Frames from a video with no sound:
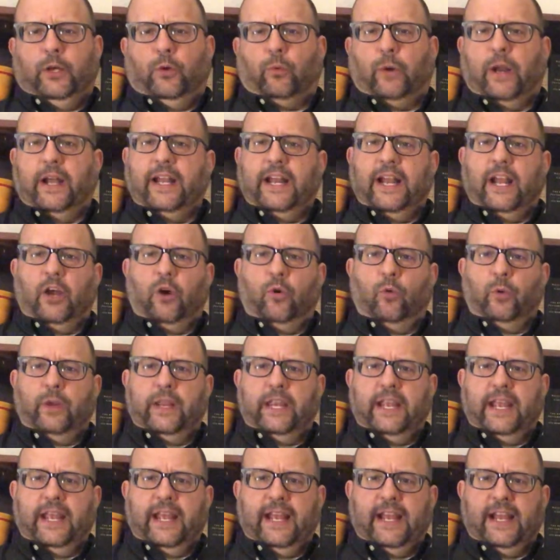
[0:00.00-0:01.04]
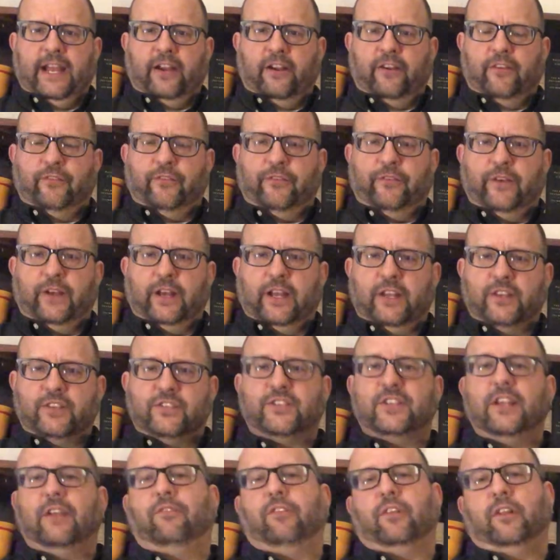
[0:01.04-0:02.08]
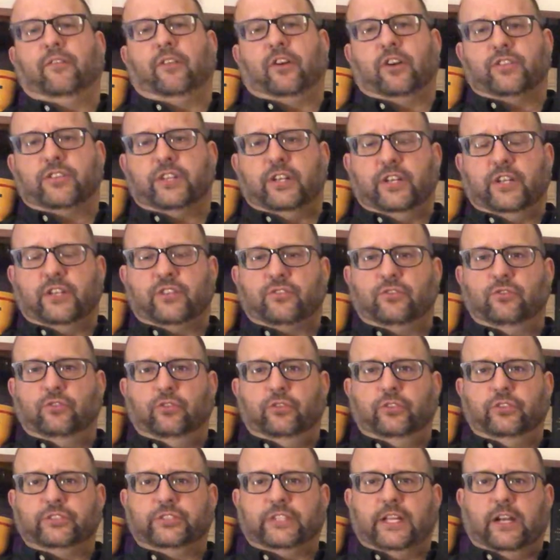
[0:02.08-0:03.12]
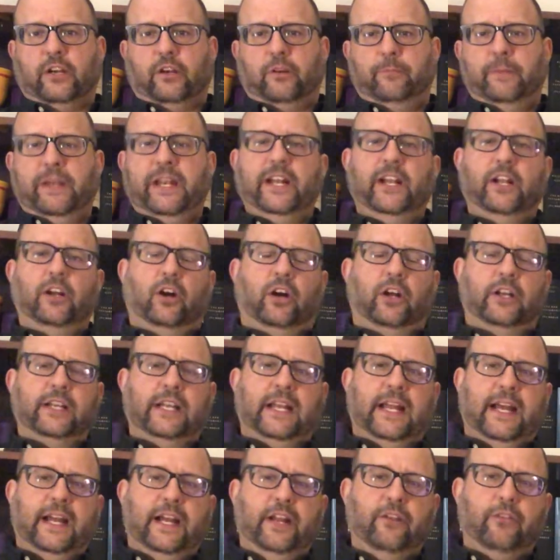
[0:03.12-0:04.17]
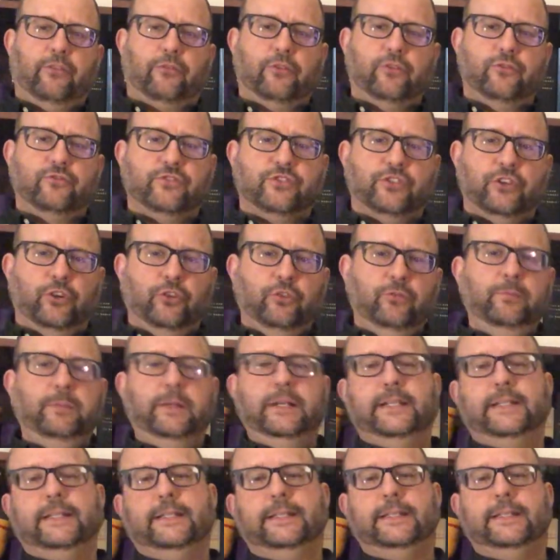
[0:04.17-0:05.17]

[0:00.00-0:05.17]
Right now we have several of our Sunday schools that are meeting online through Zoom.